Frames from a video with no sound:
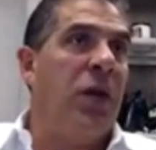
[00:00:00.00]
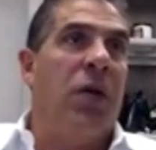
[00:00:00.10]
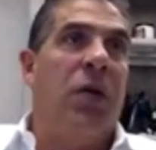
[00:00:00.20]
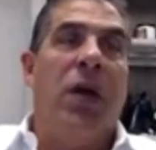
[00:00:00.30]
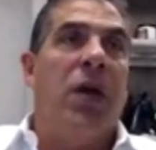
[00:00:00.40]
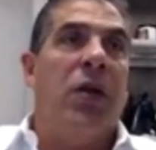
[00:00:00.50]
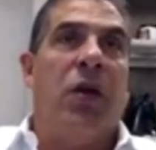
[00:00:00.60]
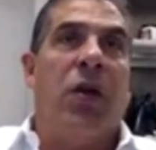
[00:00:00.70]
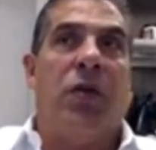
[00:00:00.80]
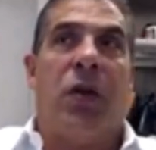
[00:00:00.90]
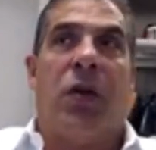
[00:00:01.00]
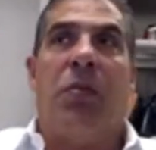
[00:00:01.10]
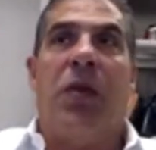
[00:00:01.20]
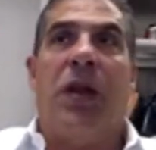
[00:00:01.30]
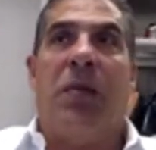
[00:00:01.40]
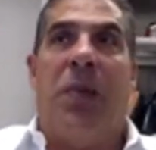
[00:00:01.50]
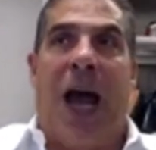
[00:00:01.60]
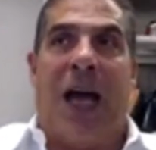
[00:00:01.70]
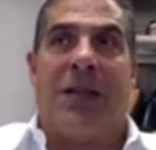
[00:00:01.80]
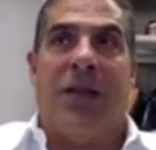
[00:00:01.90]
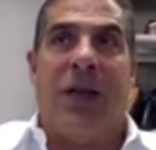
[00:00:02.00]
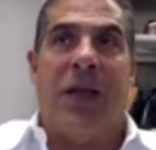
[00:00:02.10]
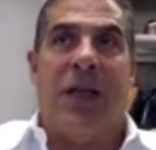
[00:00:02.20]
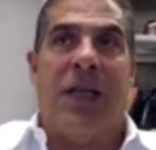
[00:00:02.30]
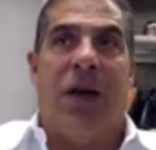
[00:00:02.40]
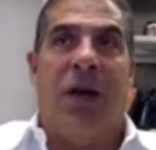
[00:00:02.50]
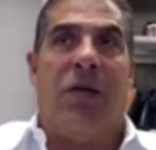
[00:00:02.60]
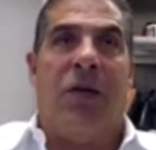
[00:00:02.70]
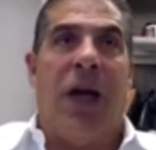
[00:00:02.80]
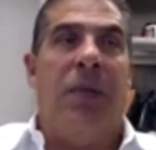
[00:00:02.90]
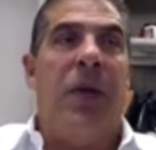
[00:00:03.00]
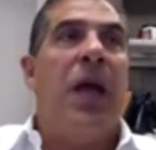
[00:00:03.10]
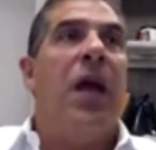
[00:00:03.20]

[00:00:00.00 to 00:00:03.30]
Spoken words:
So they're completely passive in the deal, right?